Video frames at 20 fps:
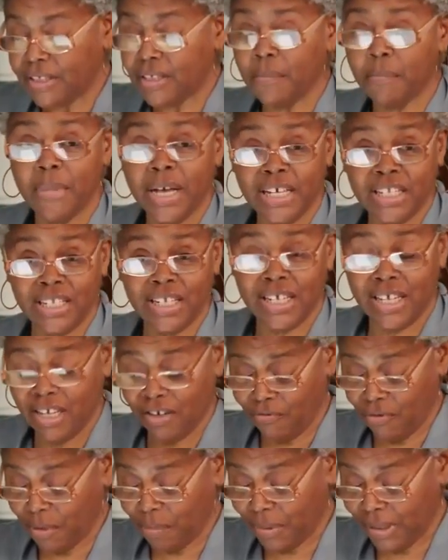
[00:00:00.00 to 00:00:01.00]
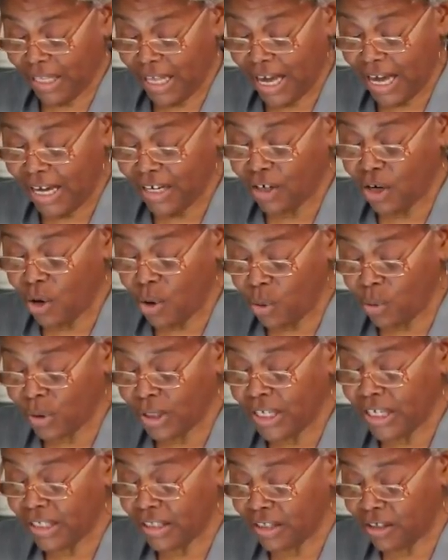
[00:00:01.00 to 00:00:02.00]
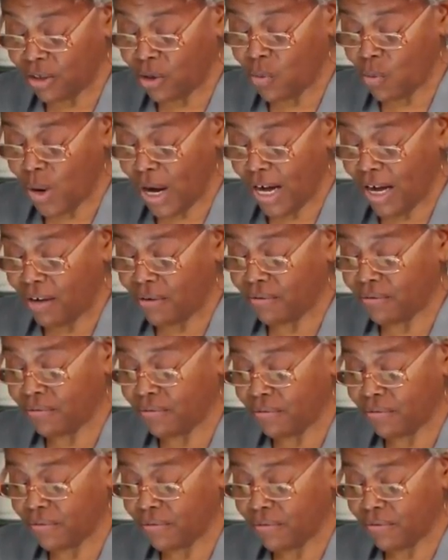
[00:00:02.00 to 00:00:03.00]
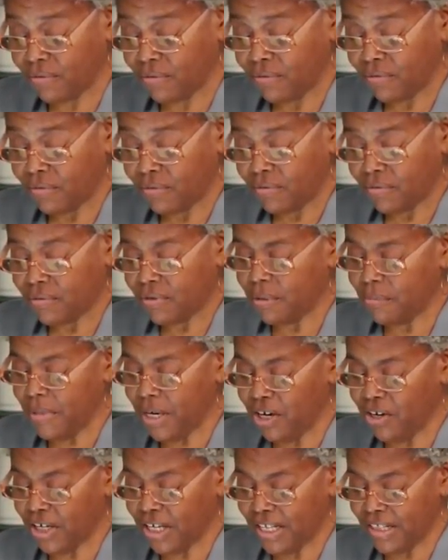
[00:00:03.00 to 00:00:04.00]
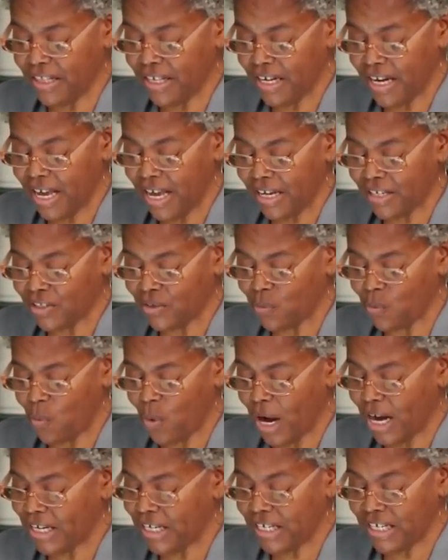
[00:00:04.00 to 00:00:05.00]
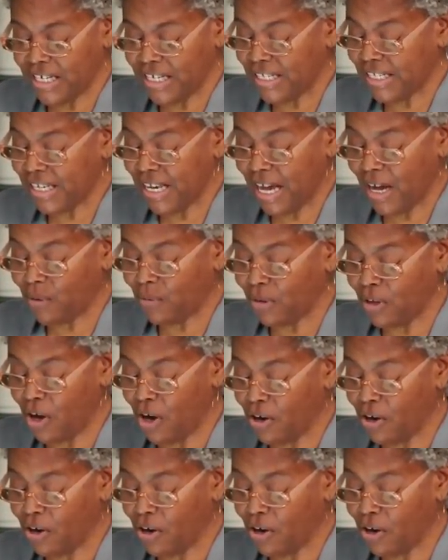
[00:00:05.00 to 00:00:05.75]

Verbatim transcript: The Mexican replied, Only a little while. The American then asked, Why didn't he stay out